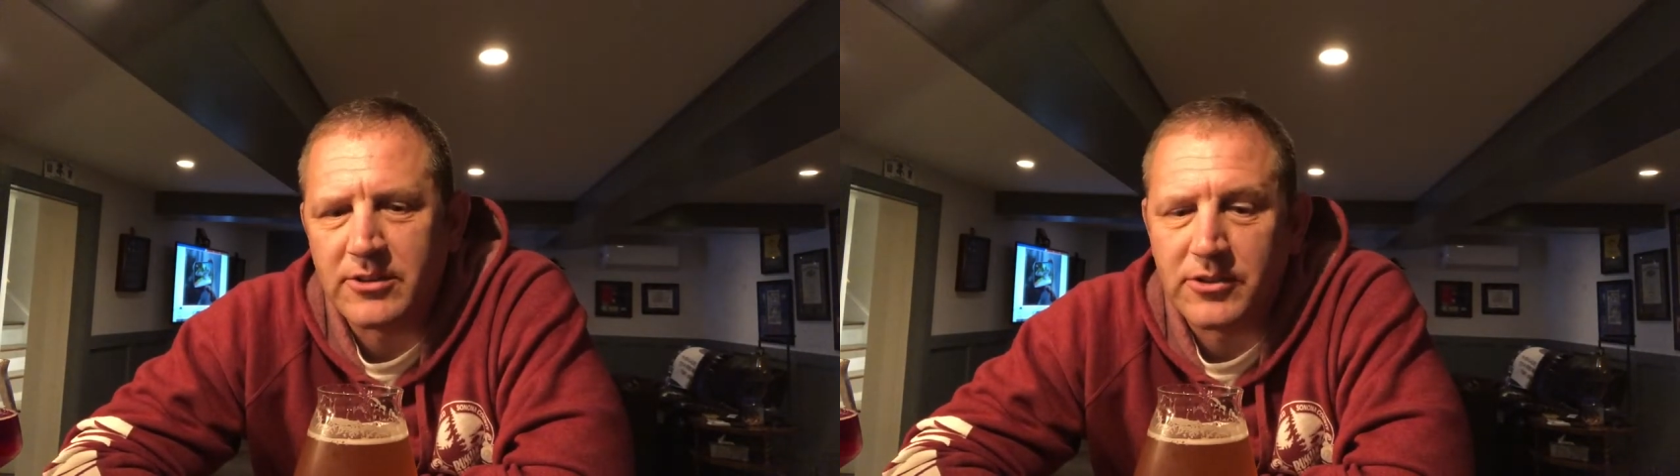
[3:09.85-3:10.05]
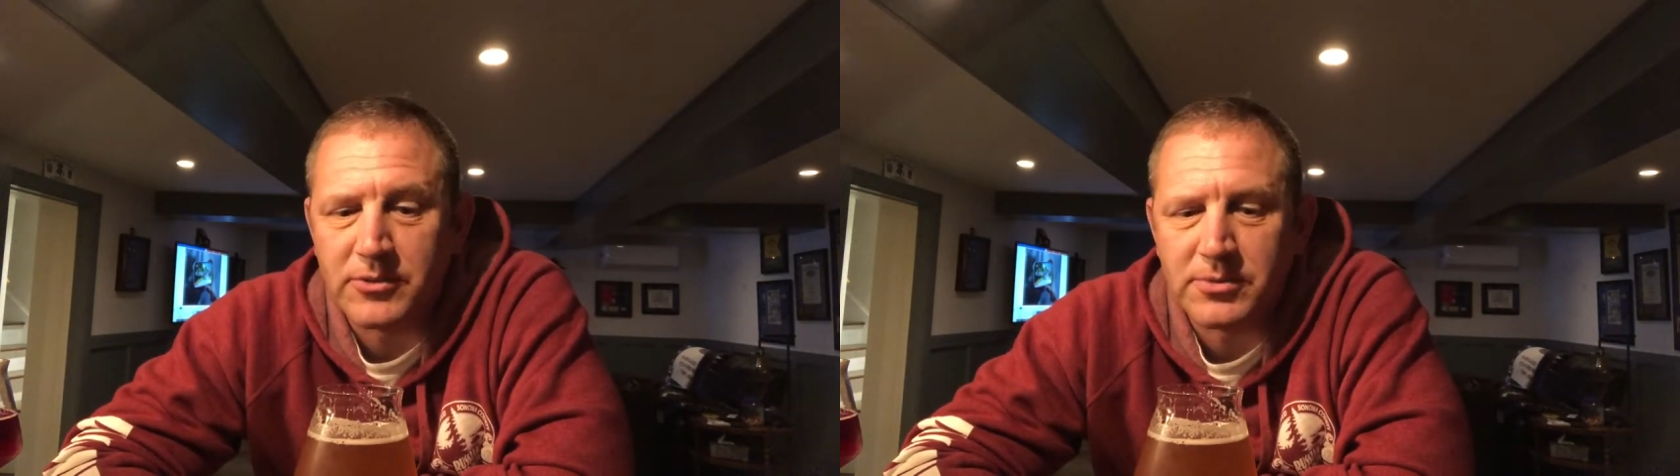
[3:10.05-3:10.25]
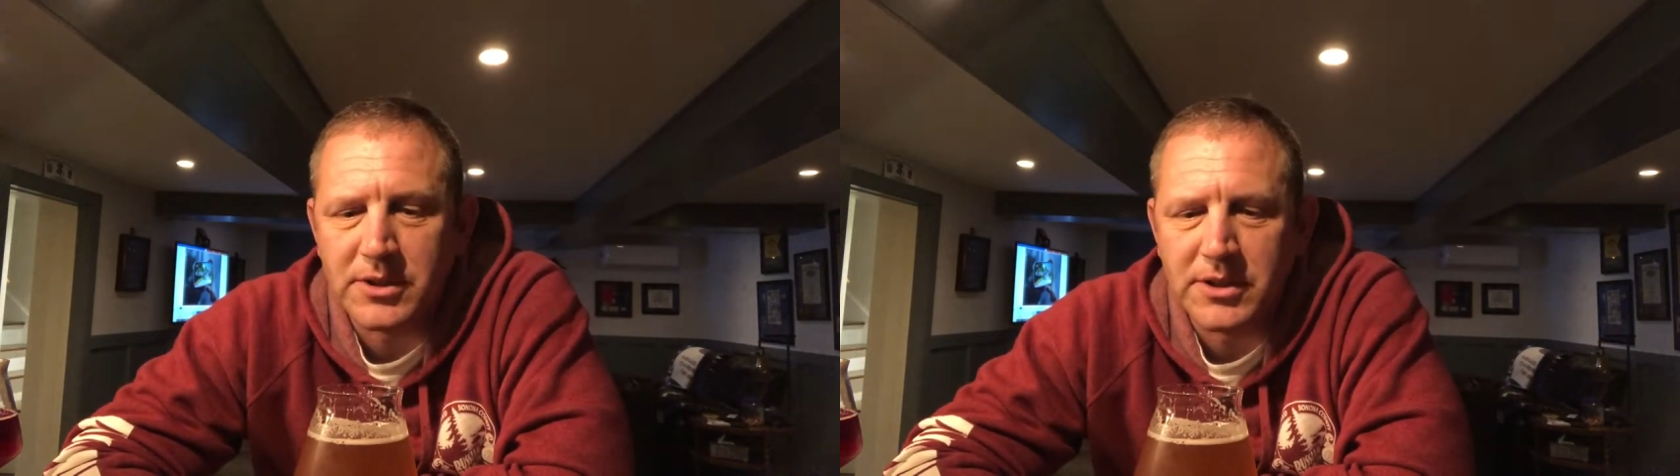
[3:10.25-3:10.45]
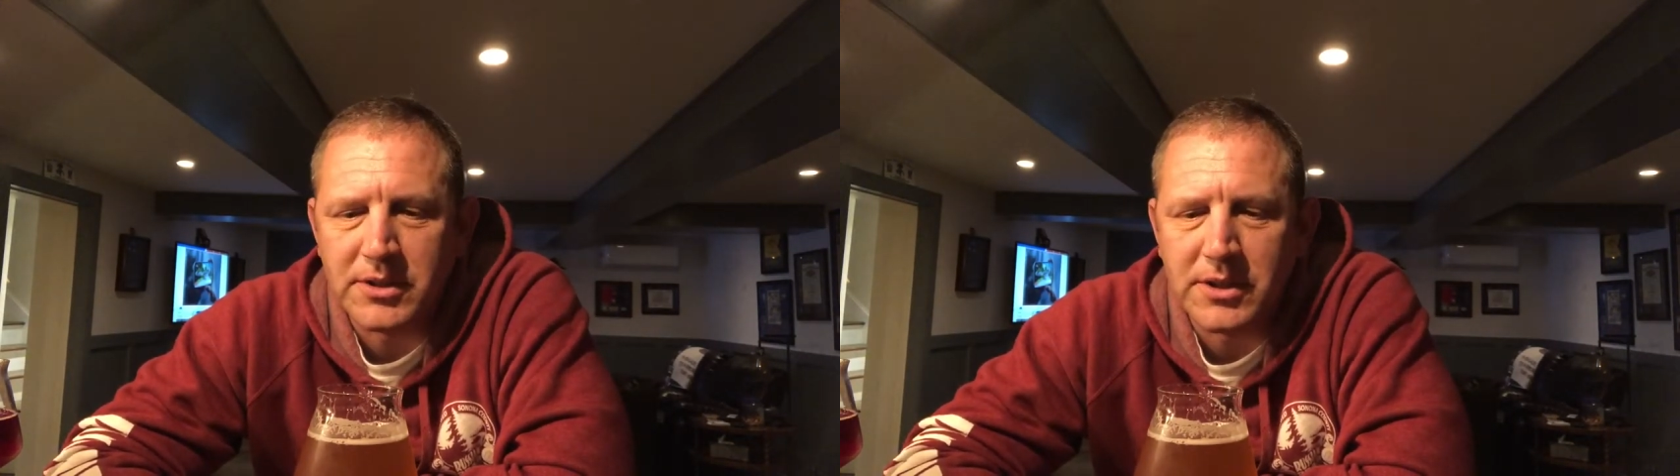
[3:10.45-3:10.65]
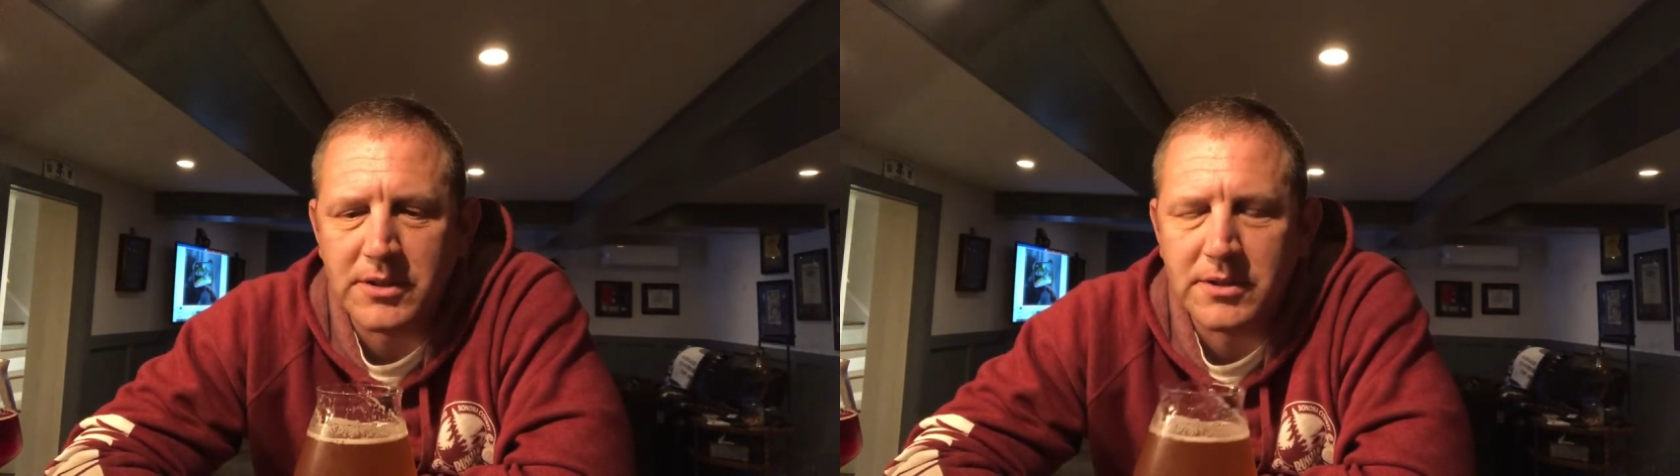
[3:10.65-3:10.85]
This is really
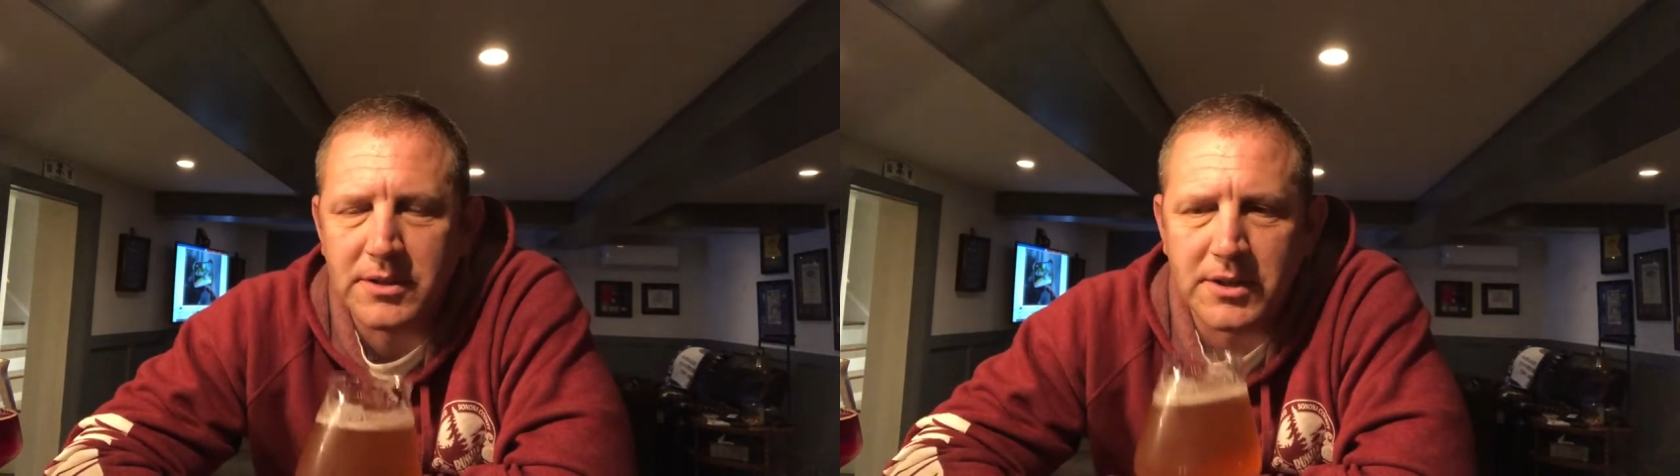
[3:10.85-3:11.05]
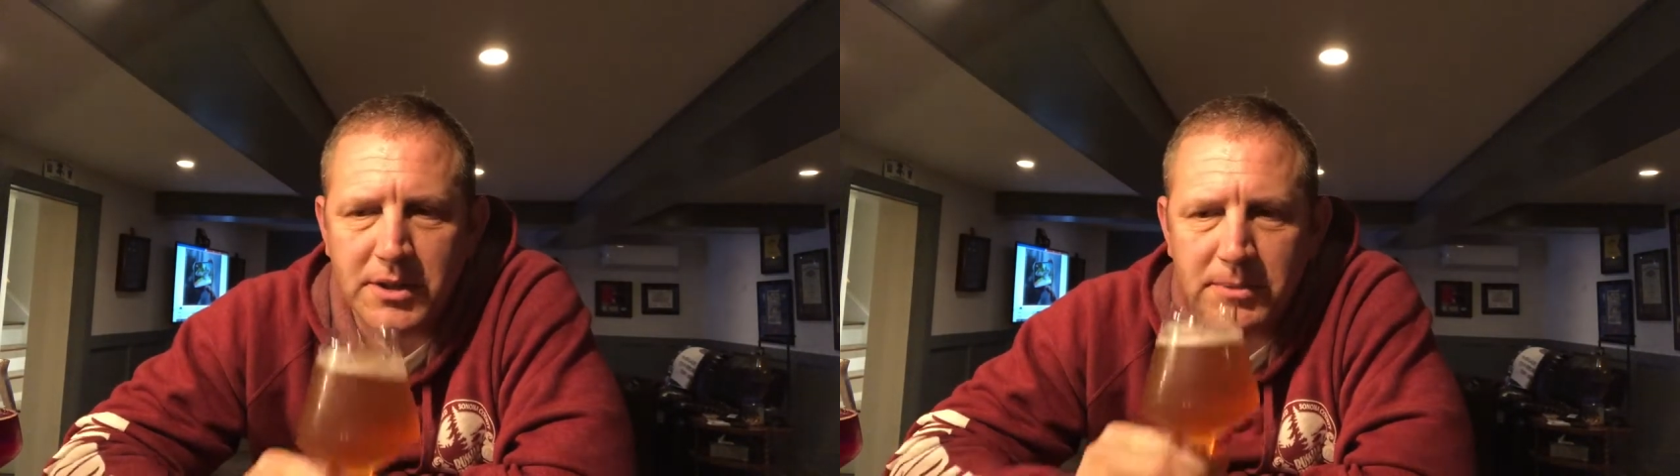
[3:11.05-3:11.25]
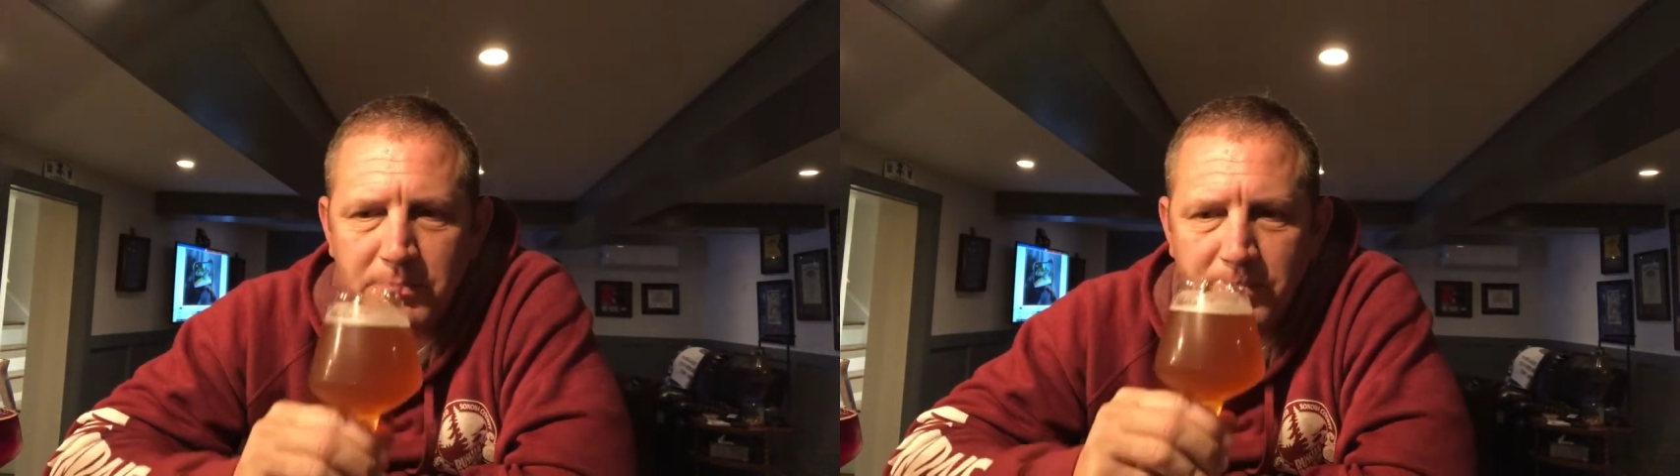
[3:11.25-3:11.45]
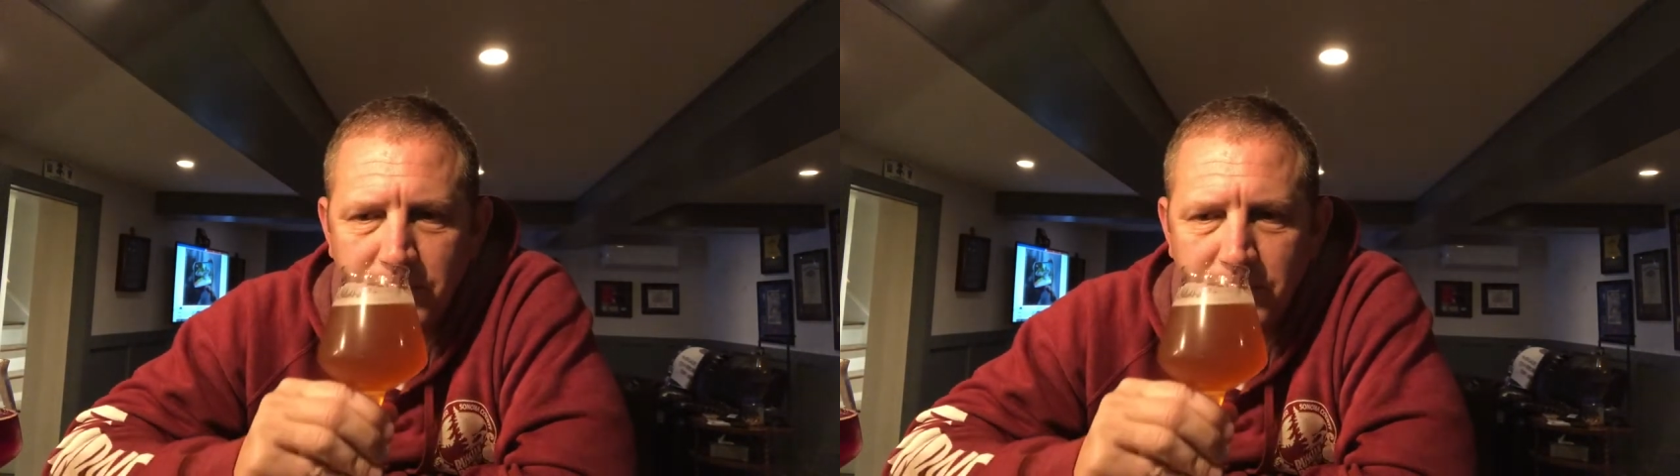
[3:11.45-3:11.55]
good. Um,